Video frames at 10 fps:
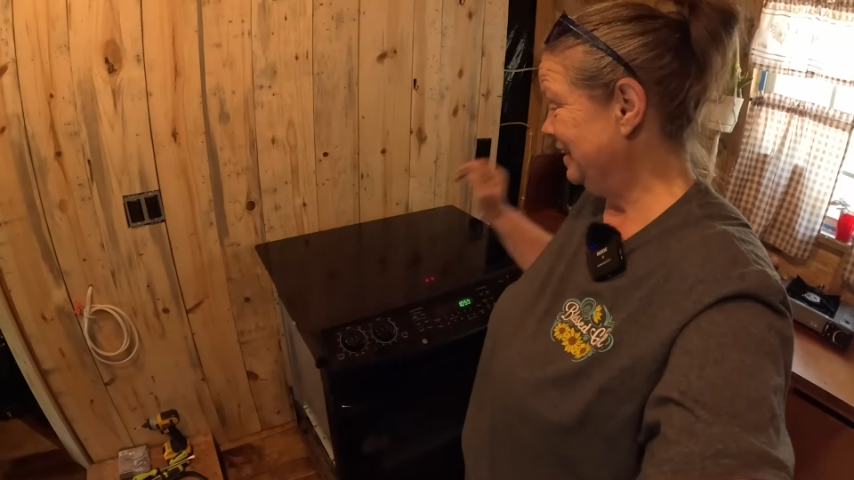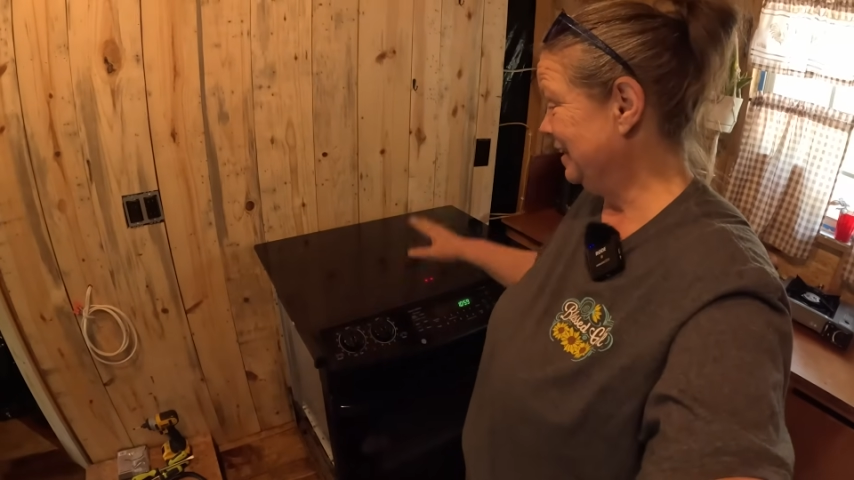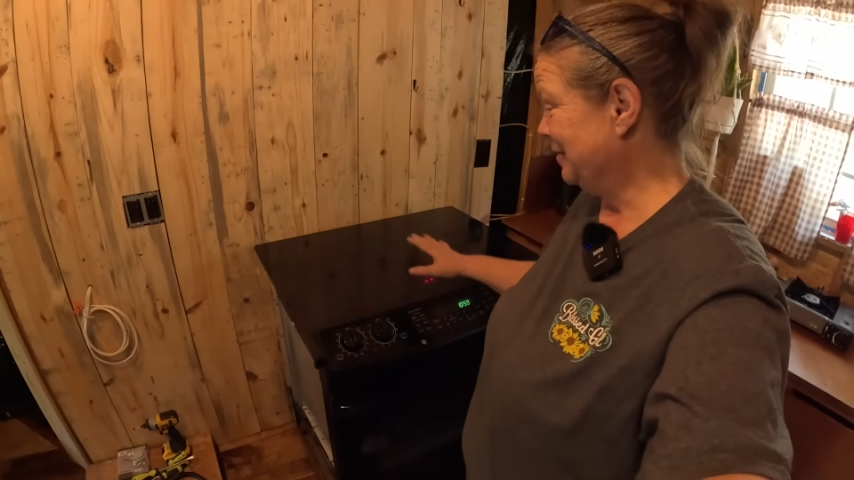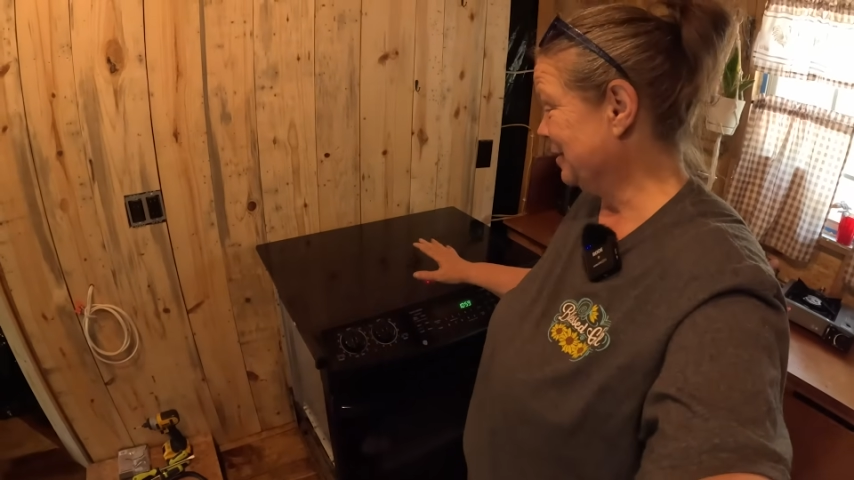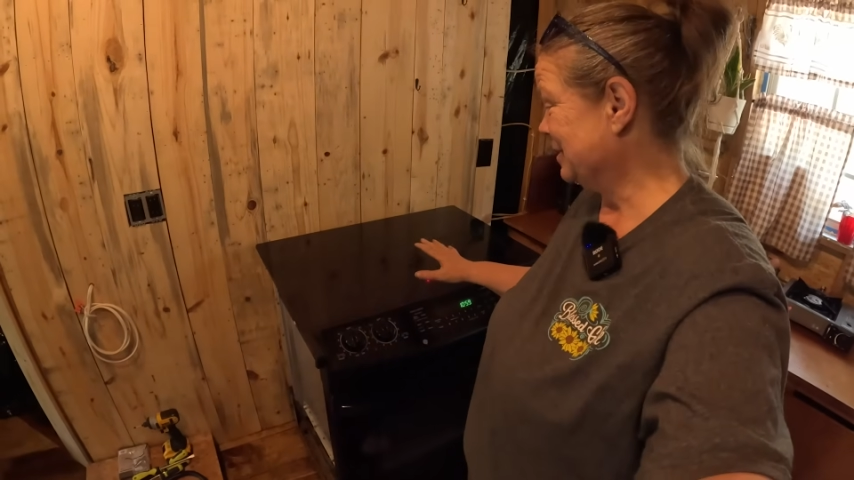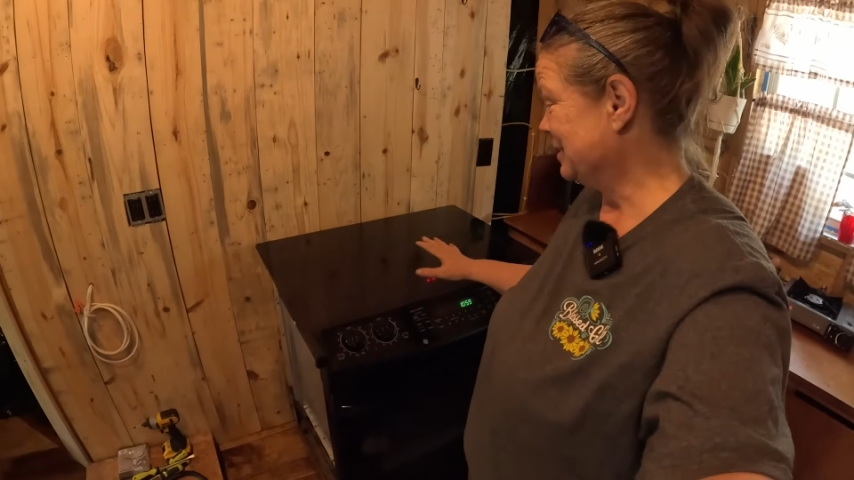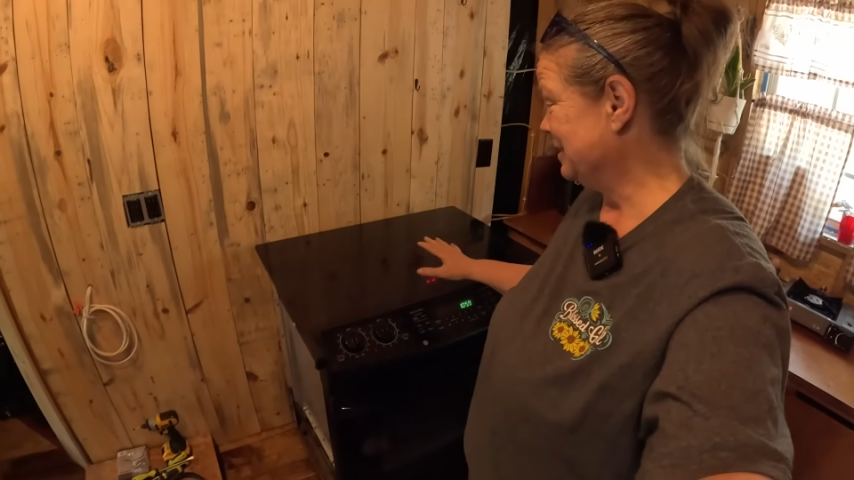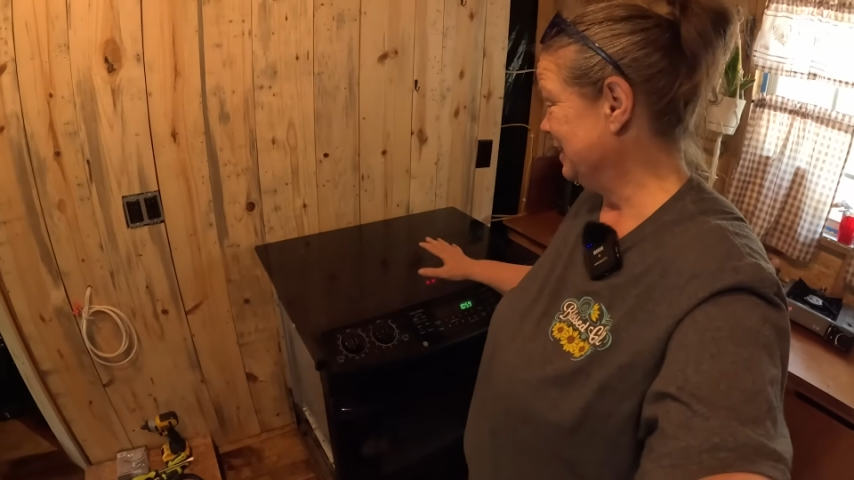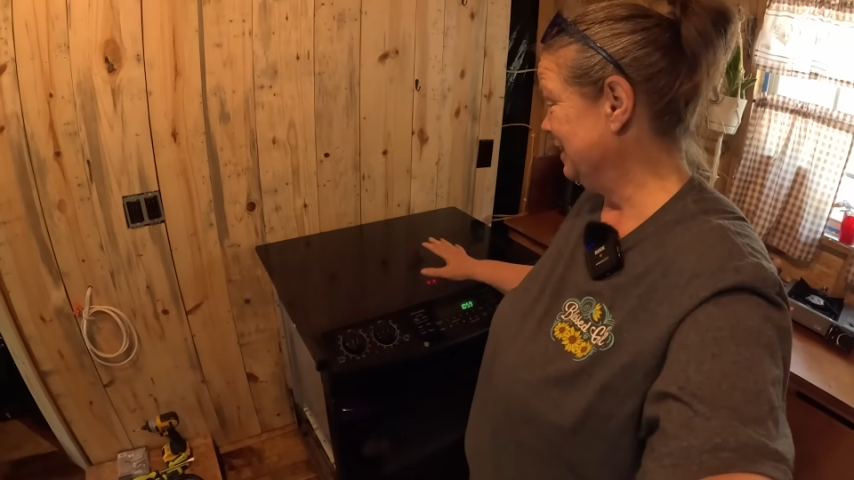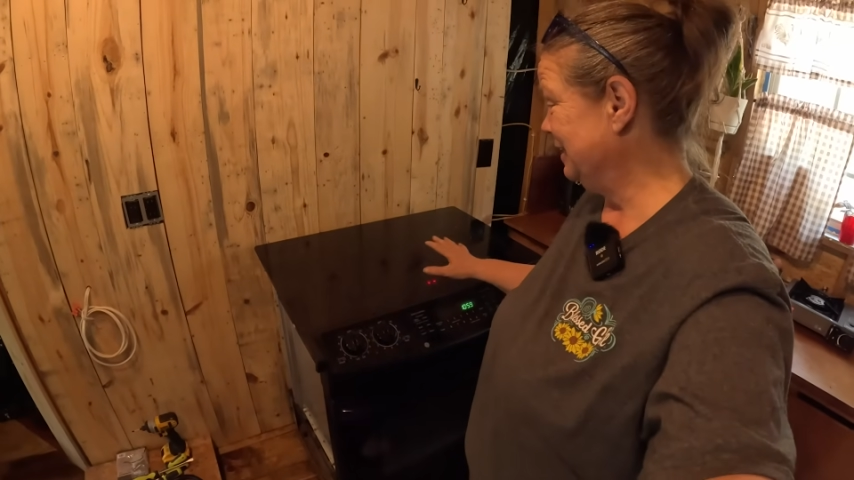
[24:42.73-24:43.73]
And it works,
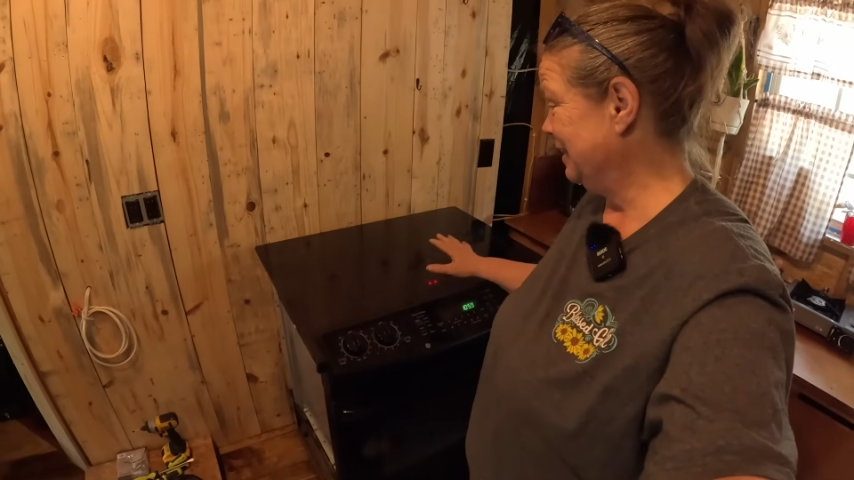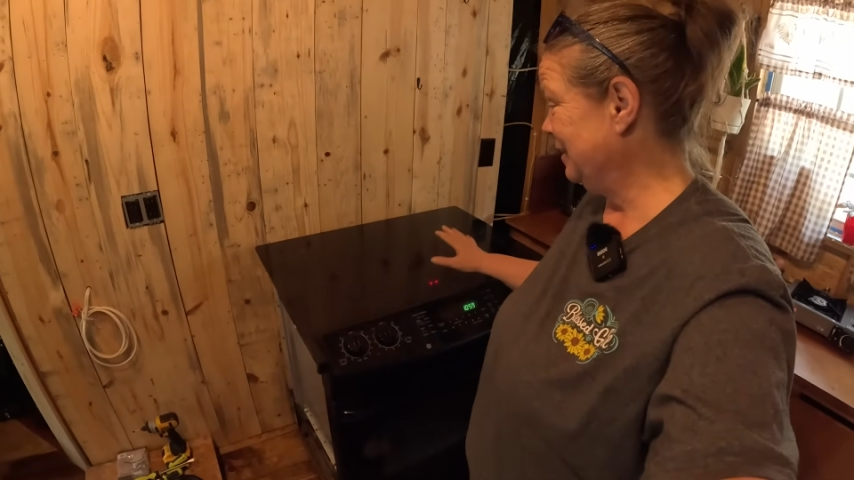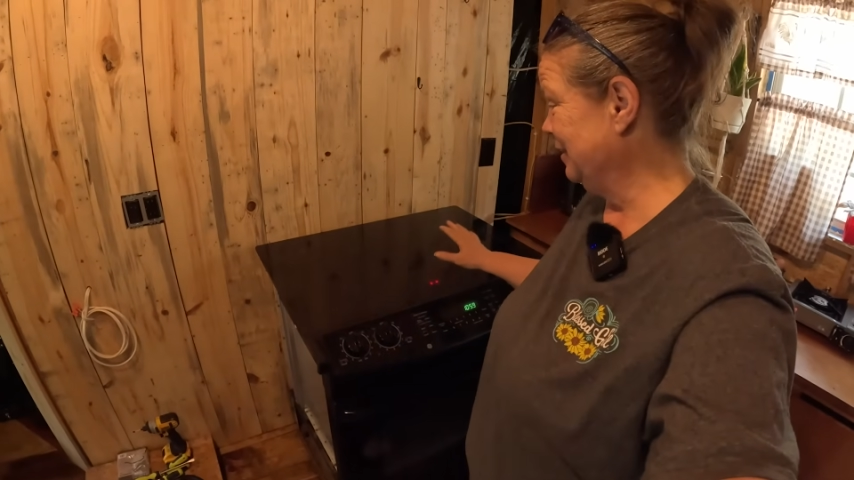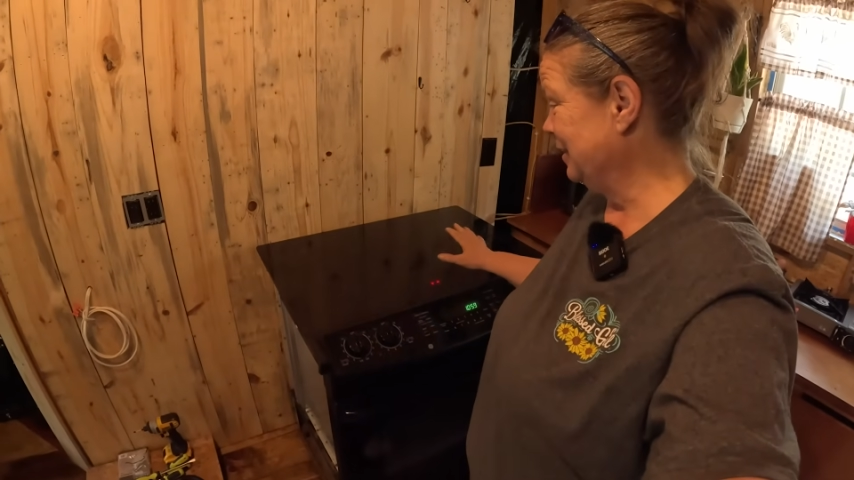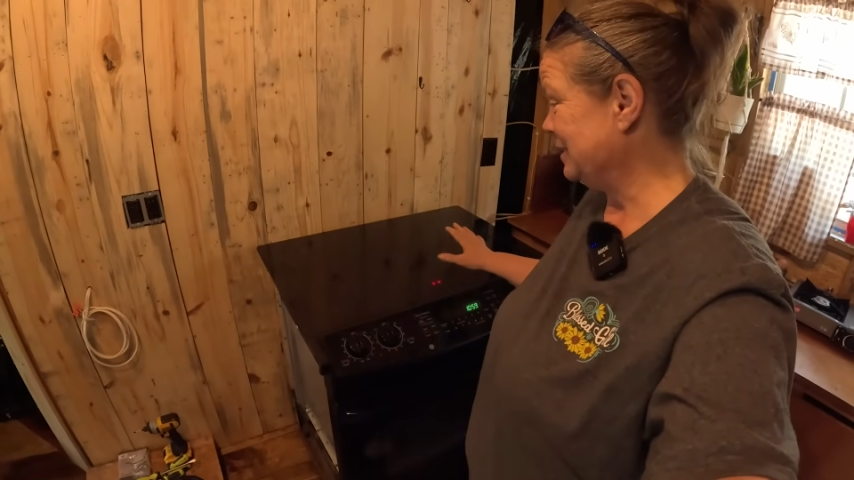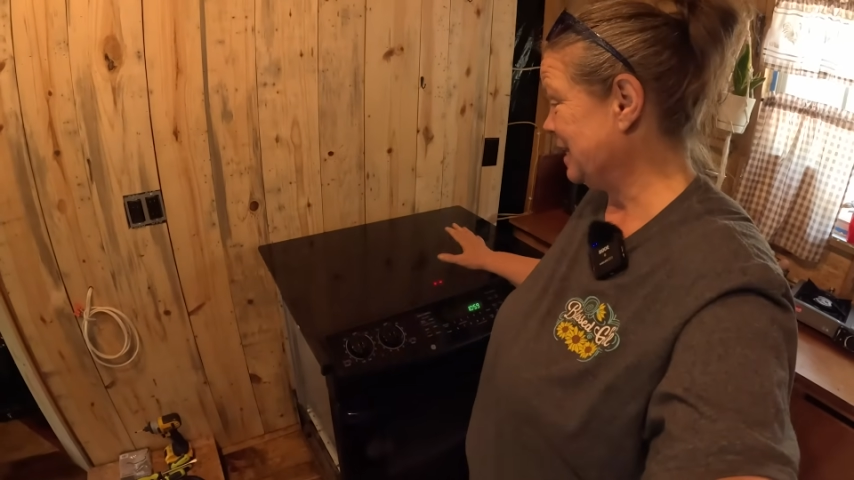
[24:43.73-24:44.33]
looks